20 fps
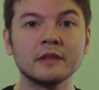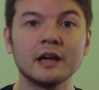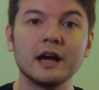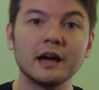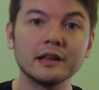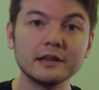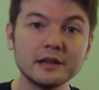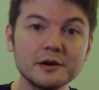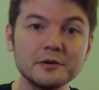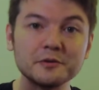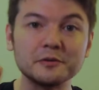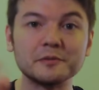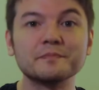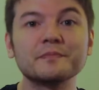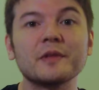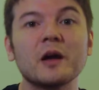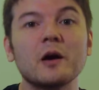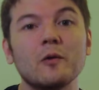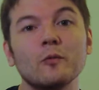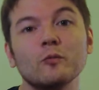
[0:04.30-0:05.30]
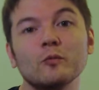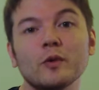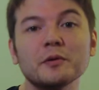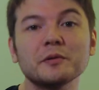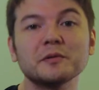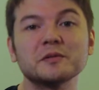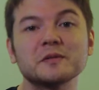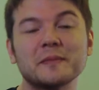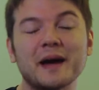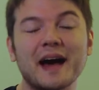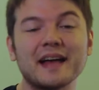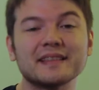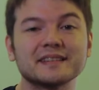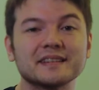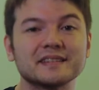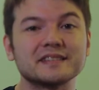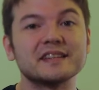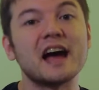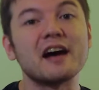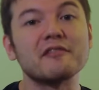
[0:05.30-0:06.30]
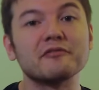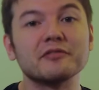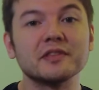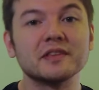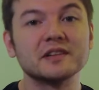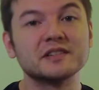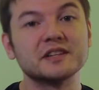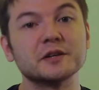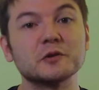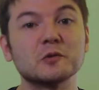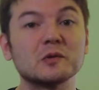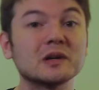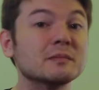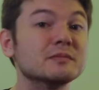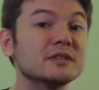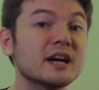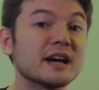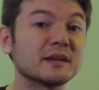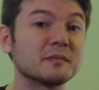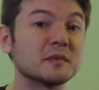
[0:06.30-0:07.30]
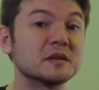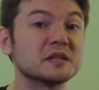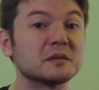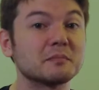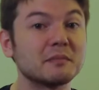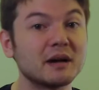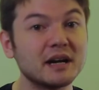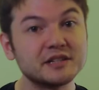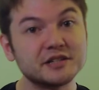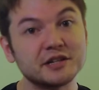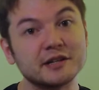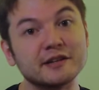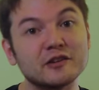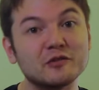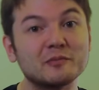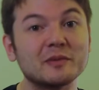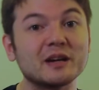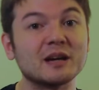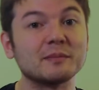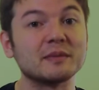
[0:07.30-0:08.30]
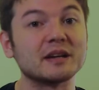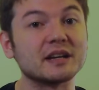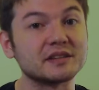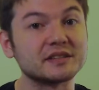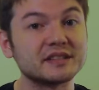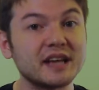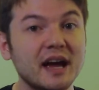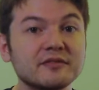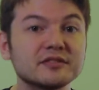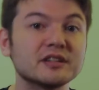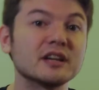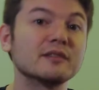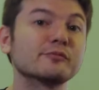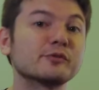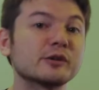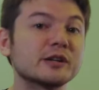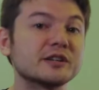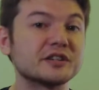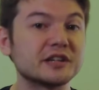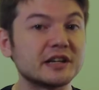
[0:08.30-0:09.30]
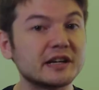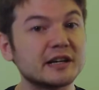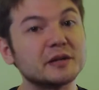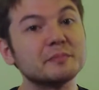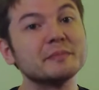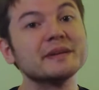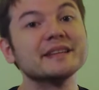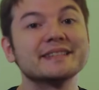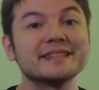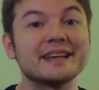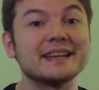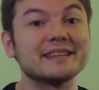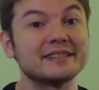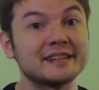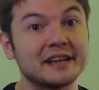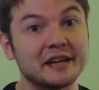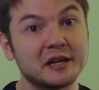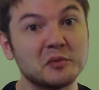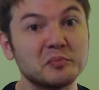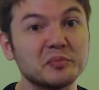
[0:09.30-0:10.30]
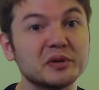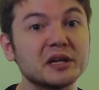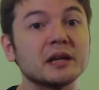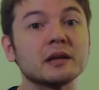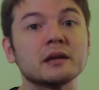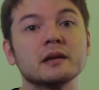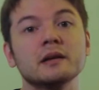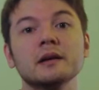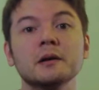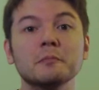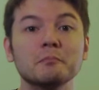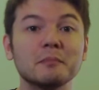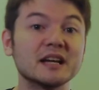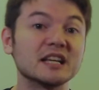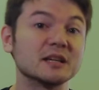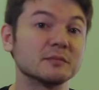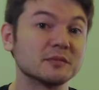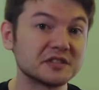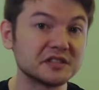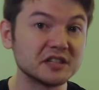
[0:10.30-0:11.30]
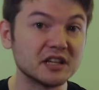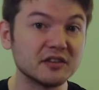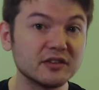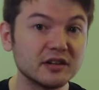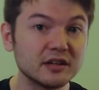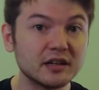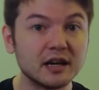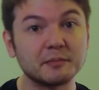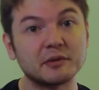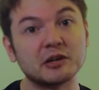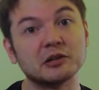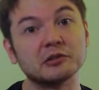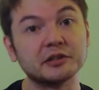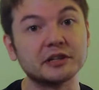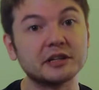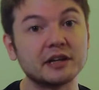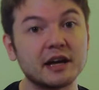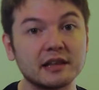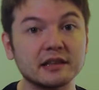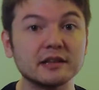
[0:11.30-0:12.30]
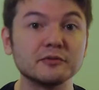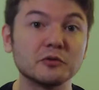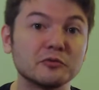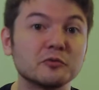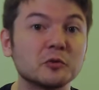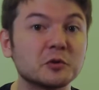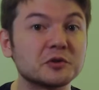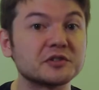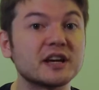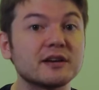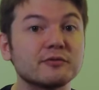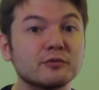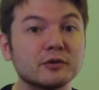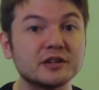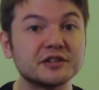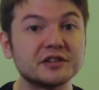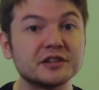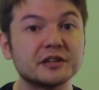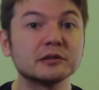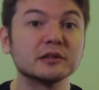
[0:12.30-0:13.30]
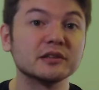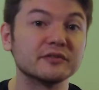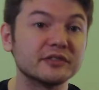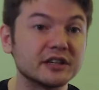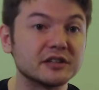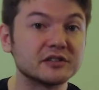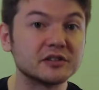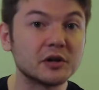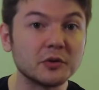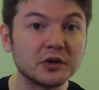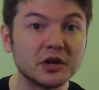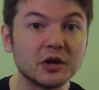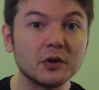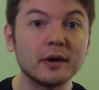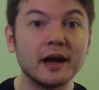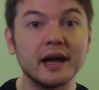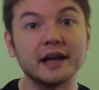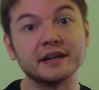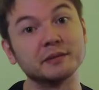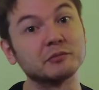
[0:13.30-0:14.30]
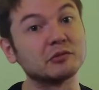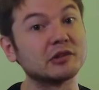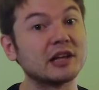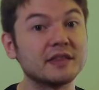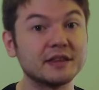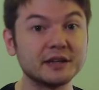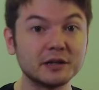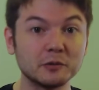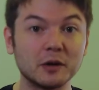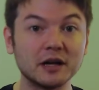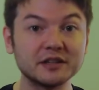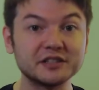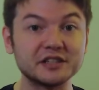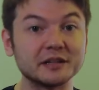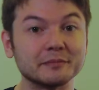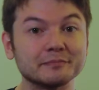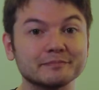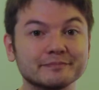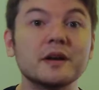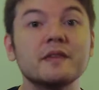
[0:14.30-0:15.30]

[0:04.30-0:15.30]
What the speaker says: Hello! Welcome to Path to Staff, the channel where I'm documenting my journey of becoming a staff software engineer at a mid-sized tech company. My name is Steven. I'm currently a level 4 software engineer living in Tokyo, and I'm glad that you're watching.